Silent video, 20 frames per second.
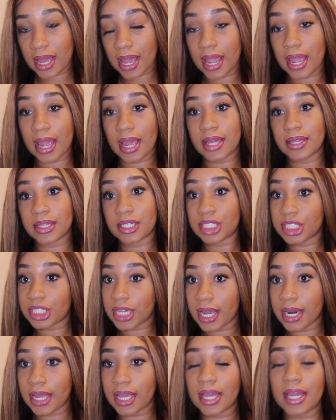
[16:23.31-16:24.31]
and the
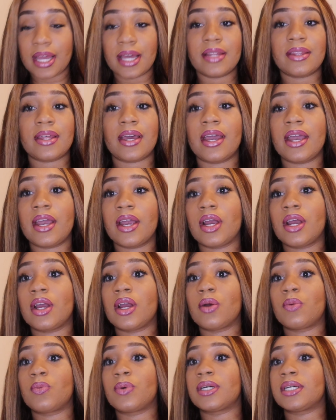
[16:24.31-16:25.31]
shedding, the
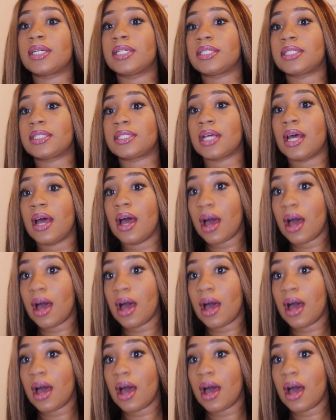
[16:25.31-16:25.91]
hair was